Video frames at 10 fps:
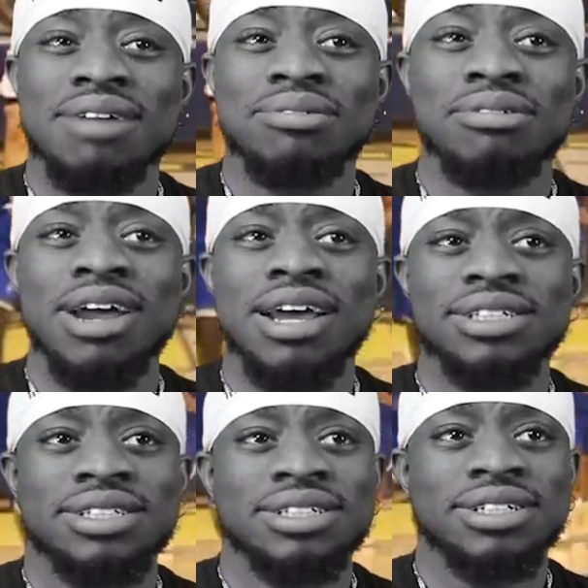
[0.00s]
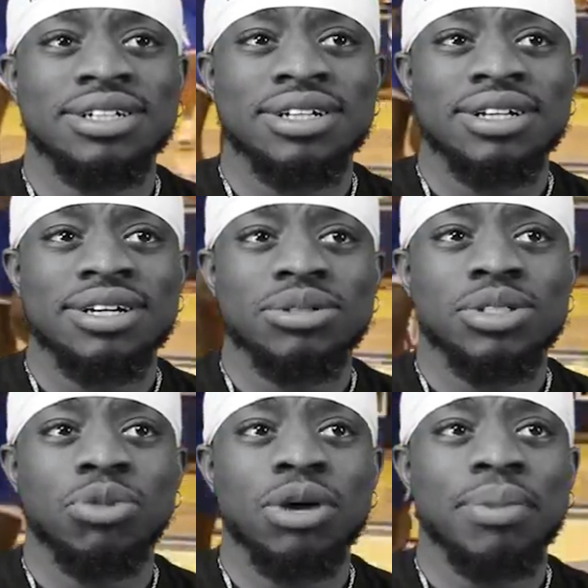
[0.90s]
Alvarez. What
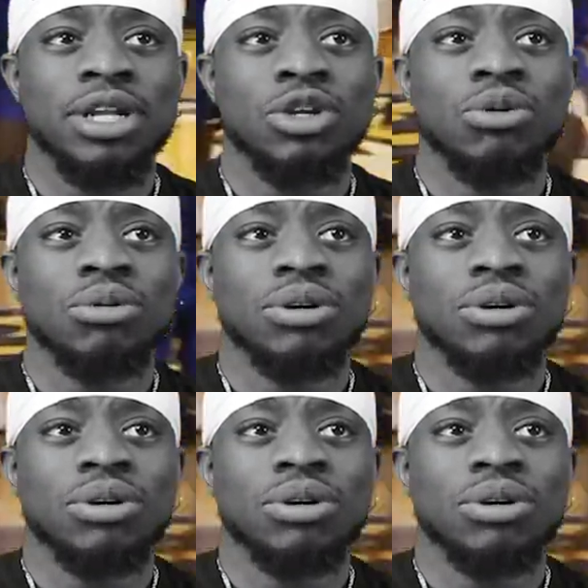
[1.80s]
your boy about to do?